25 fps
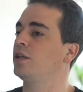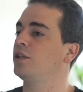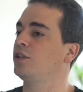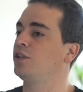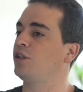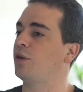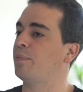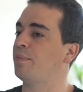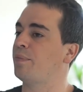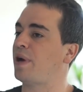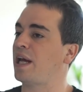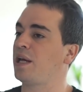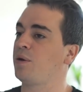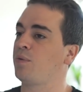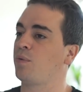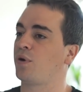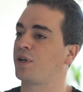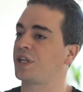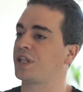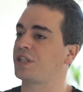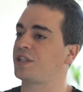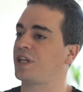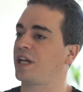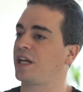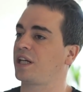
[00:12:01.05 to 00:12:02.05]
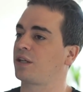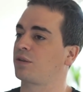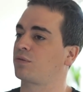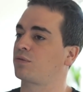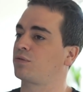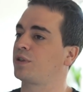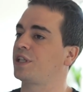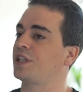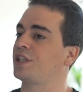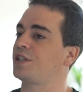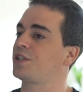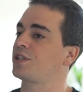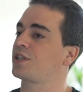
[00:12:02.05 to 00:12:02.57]
you may want to take a
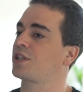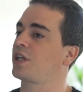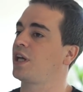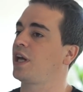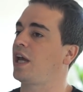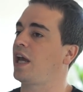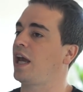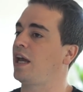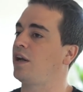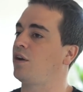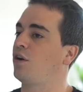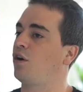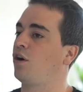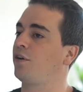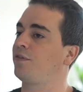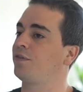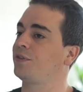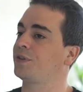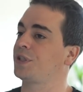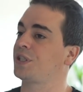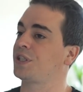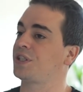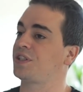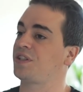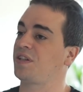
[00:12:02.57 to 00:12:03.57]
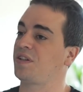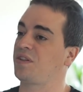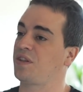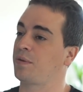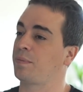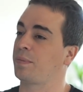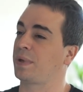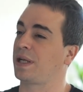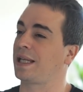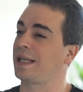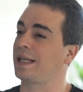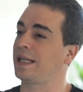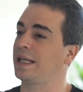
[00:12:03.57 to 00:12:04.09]
risk and offer to send them
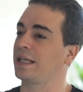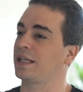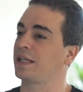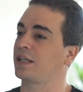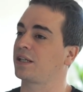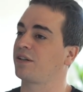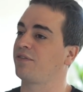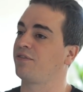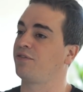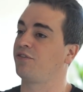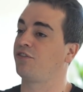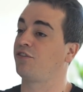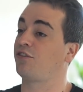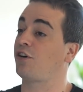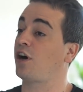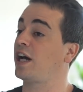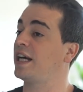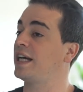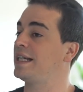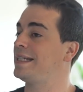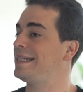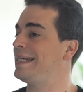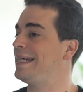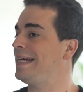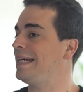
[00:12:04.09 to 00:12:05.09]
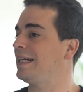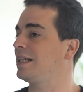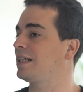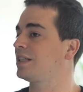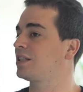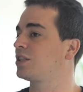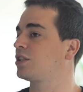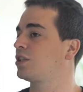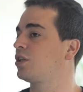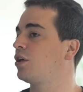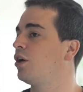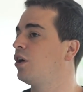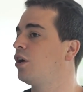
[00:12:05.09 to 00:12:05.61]
a link via
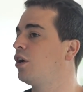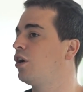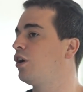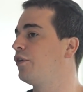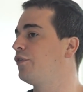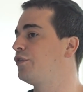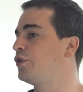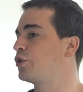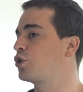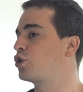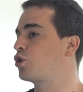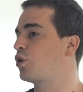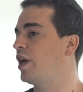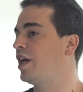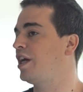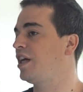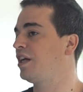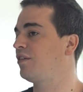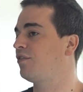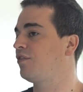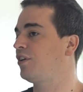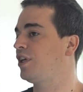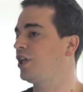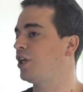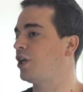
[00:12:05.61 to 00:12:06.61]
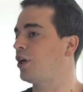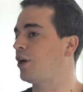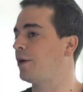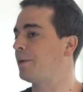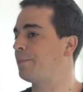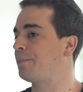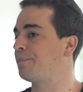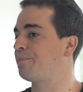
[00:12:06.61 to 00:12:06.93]
text of your training video.